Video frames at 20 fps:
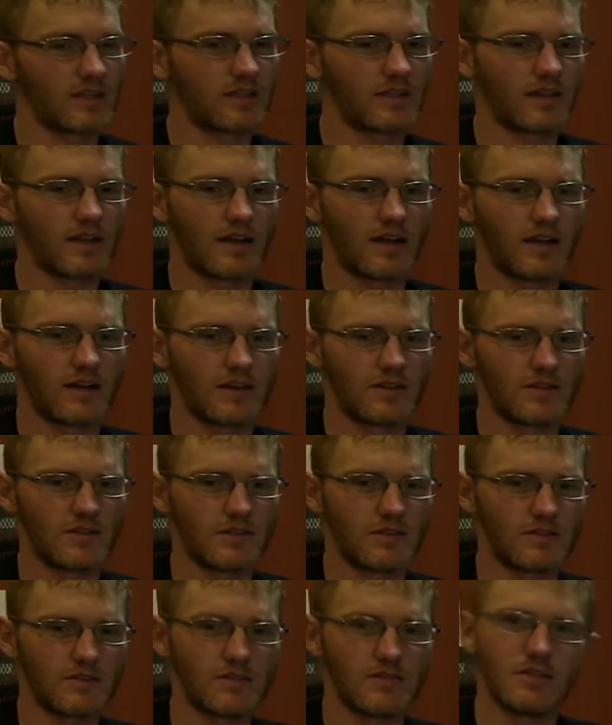
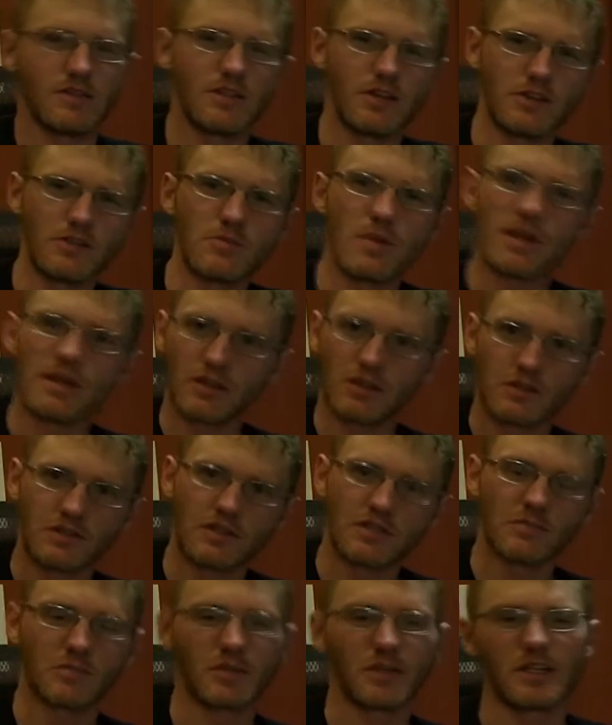You know, you may look at
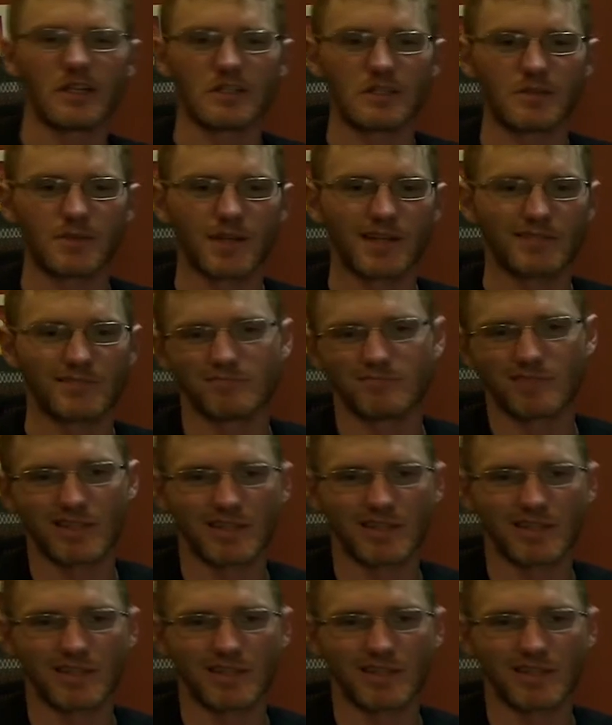the M-Play and just be like,